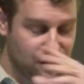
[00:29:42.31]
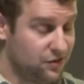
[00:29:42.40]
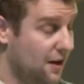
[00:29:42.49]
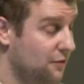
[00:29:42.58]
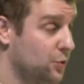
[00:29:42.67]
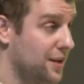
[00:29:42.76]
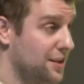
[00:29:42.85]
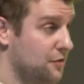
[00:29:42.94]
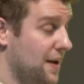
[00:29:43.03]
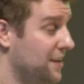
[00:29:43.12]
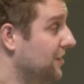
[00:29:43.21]
Software and
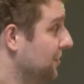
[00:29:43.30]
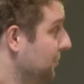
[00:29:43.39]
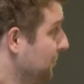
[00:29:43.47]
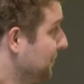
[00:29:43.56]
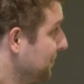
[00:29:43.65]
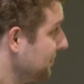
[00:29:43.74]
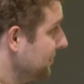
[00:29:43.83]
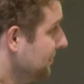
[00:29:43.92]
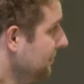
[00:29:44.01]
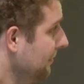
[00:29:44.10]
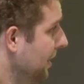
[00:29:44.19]
devices.
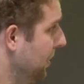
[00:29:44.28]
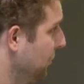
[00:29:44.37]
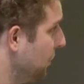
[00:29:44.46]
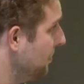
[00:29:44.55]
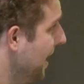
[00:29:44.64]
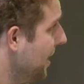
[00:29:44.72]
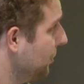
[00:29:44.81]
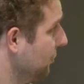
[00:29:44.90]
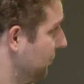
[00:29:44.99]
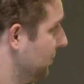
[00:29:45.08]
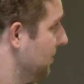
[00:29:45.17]
This one
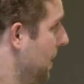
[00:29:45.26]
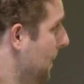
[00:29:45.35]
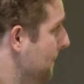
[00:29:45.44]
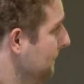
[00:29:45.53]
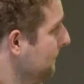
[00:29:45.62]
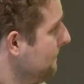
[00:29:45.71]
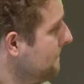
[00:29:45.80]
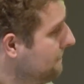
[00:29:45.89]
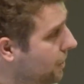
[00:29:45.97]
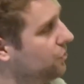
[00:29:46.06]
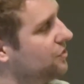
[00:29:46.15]
matters
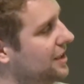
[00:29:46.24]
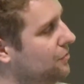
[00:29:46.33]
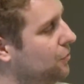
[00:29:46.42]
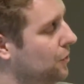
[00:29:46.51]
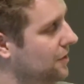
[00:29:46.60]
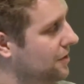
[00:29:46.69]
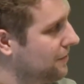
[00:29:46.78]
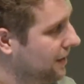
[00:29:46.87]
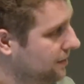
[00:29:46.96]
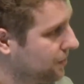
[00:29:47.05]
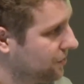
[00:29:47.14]
mostly for the
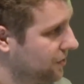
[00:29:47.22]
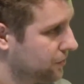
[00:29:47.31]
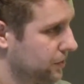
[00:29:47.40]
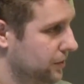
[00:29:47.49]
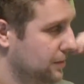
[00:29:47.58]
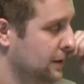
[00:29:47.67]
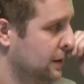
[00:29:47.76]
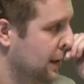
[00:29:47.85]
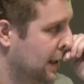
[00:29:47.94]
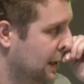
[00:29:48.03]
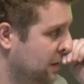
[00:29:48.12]
developers in the room.
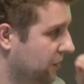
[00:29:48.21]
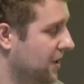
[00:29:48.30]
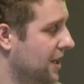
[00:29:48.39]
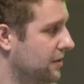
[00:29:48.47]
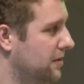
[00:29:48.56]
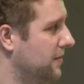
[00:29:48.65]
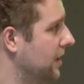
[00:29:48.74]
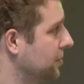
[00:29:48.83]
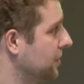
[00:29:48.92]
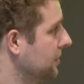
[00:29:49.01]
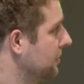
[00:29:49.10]
If you're not a
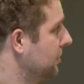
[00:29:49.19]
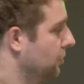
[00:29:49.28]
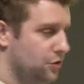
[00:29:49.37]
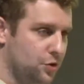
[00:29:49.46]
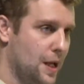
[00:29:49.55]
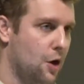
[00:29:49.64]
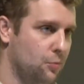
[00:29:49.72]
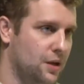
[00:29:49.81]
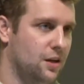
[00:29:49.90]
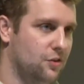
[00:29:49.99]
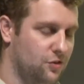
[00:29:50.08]
developer, don't tune
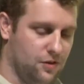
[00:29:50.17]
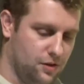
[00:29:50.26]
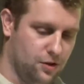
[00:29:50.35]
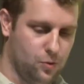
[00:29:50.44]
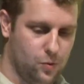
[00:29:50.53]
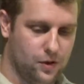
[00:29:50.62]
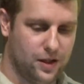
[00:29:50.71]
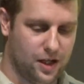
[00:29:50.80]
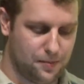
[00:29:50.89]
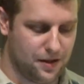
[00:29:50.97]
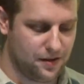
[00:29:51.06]
out, because you will
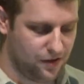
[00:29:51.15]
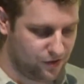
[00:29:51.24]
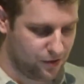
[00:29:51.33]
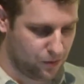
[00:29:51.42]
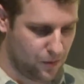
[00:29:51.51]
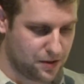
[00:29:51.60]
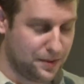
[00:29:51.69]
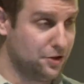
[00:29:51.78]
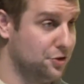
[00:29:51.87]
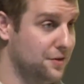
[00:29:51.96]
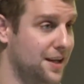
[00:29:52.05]
care about this to want to
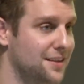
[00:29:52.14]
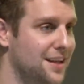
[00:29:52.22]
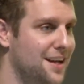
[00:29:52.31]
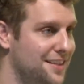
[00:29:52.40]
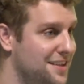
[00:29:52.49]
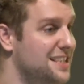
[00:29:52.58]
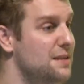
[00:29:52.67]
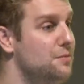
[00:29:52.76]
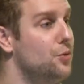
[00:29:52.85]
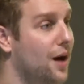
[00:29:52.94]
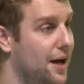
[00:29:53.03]
make sure that the
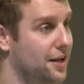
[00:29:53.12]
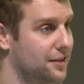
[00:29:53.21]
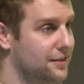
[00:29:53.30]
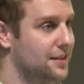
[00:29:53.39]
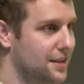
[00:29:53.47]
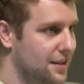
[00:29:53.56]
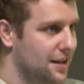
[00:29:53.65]
team you hire